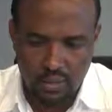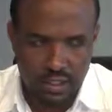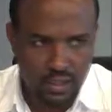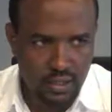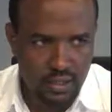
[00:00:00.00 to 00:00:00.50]

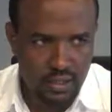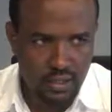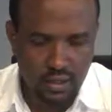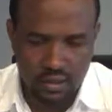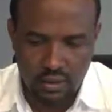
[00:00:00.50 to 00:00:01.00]
Just
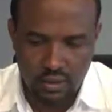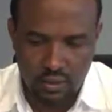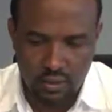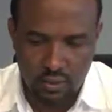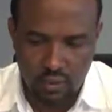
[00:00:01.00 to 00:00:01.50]

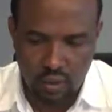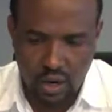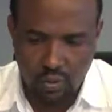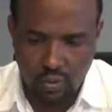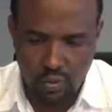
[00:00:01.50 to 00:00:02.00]

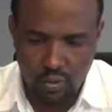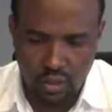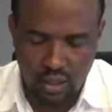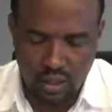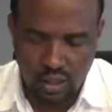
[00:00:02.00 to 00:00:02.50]
while we
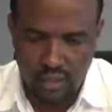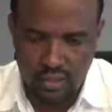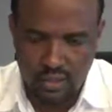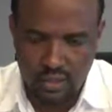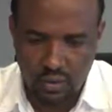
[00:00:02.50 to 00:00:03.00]

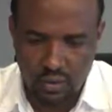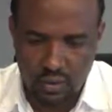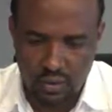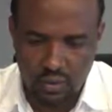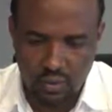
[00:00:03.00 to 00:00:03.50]
modernize, we
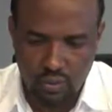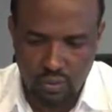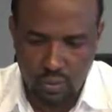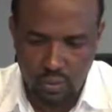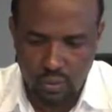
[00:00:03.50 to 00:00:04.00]
need
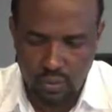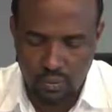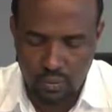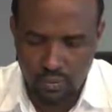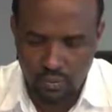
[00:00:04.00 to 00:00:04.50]
to
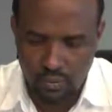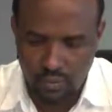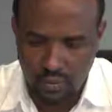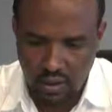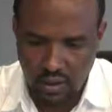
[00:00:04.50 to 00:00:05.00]

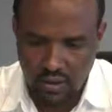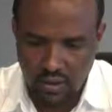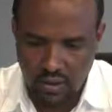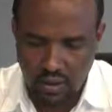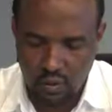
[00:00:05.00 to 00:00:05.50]
have
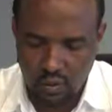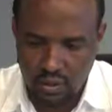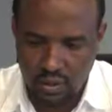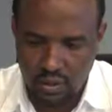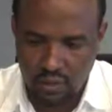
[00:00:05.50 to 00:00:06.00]
an
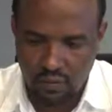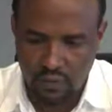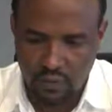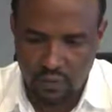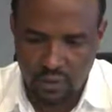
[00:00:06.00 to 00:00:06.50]
objective
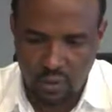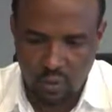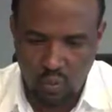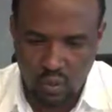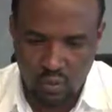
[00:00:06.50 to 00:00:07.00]

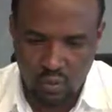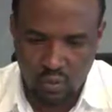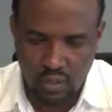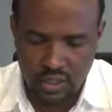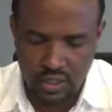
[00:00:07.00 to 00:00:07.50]
what
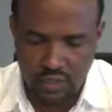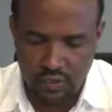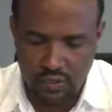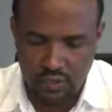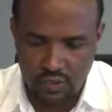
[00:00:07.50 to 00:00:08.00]
to achieve.
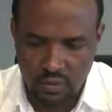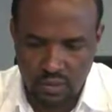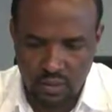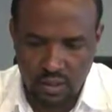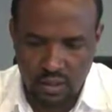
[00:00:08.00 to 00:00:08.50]

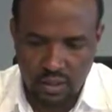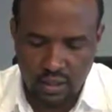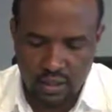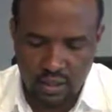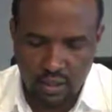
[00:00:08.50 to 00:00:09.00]

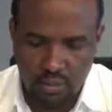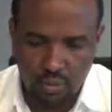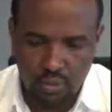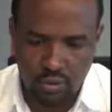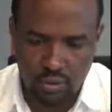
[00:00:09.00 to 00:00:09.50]
Is it
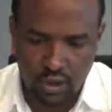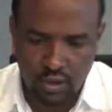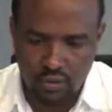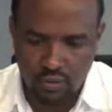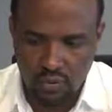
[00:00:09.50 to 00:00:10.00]

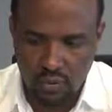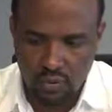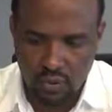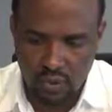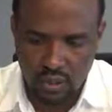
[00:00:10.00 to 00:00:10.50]
protective or
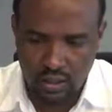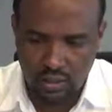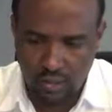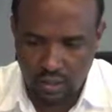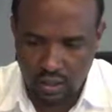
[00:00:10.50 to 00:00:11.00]

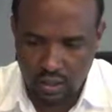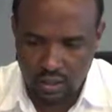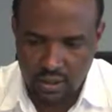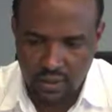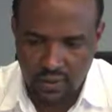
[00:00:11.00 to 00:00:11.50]
productive
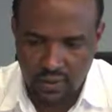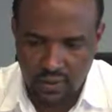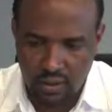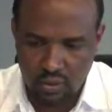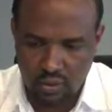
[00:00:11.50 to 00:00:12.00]
irrigation?
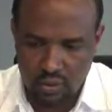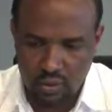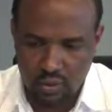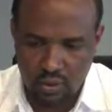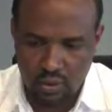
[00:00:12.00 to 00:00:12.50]
And also